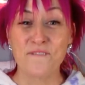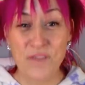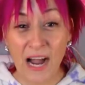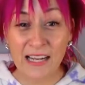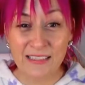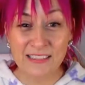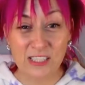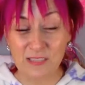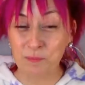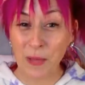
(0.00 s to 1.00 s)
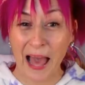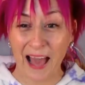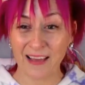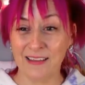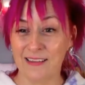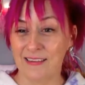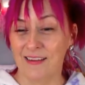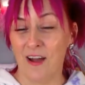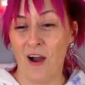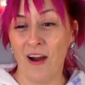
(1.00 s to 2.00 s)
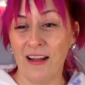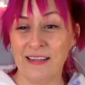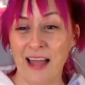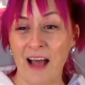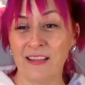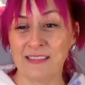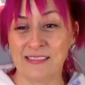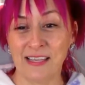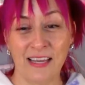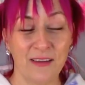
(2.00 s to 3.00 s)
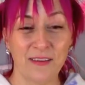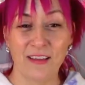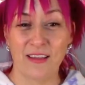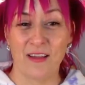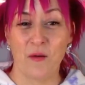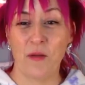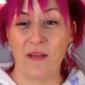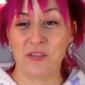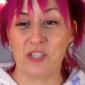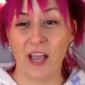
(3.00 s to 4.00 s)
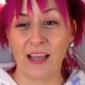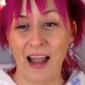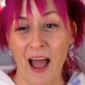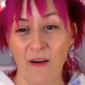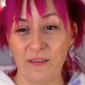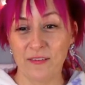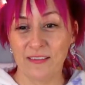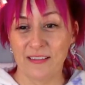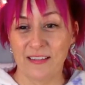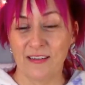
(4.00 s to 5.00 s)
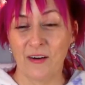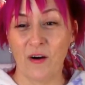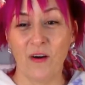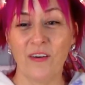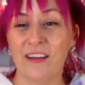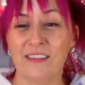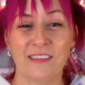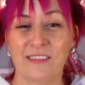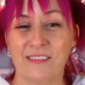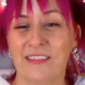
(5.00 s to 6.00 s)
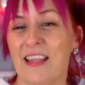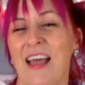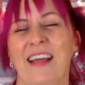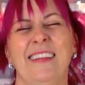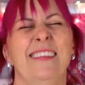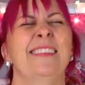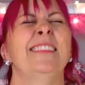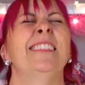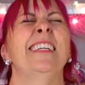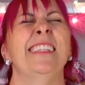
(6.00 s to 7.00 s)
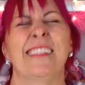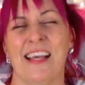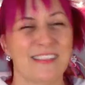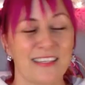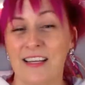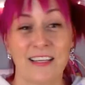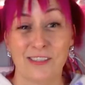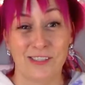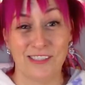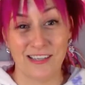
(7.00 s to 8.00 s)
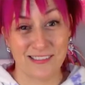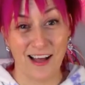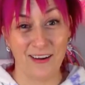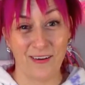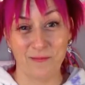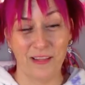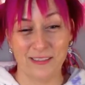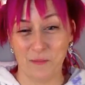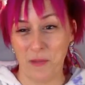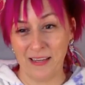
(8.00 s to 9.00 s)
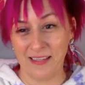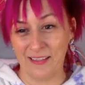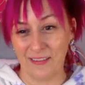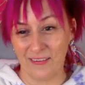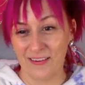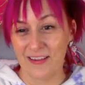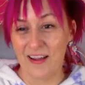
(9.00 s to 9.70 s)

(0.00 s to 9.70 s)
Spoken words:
Finally, she's back. All right, now let's see. We have to check it out. Oh, Jeannie says she does not like to paint either.